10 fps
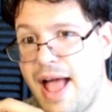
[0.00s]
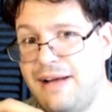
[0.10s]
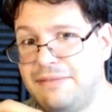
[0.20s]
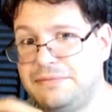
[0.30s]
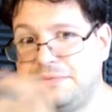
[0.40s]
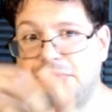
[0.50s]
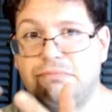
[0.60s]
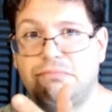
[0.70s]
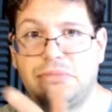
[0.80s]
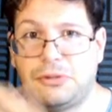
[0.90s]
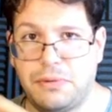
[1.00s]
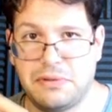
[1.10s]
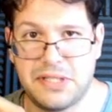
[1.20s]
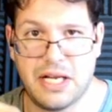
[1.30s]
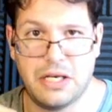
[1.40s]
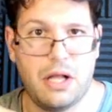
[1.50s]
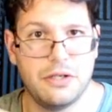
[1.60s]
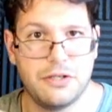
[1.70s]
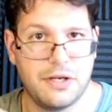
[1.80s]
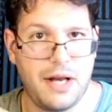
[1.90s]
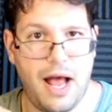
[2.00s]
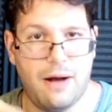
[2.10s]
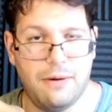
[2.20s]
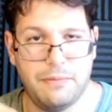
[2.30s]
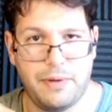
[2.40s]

have sort of technology now.